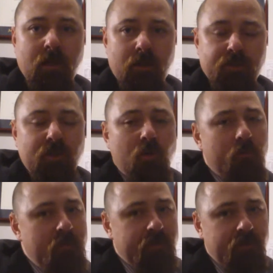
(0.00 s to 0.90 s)
So
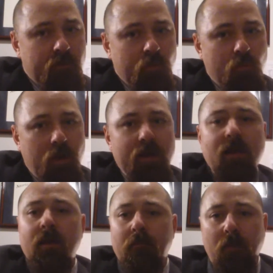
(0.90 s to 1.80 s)
myth number
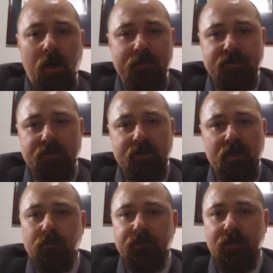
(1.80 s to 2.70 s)
1, mom is
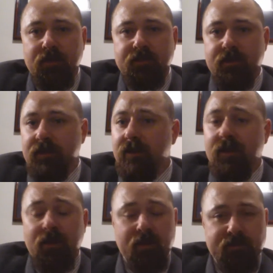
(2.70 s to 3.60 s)
entitled to custody,
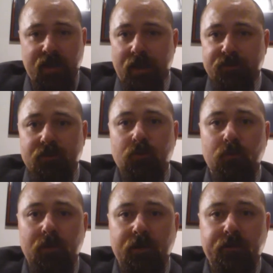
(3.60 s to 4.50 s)
is an absolute
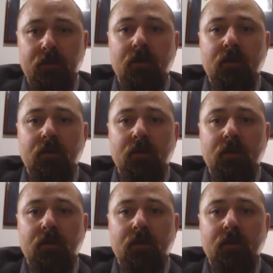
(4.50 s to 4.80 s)
myth.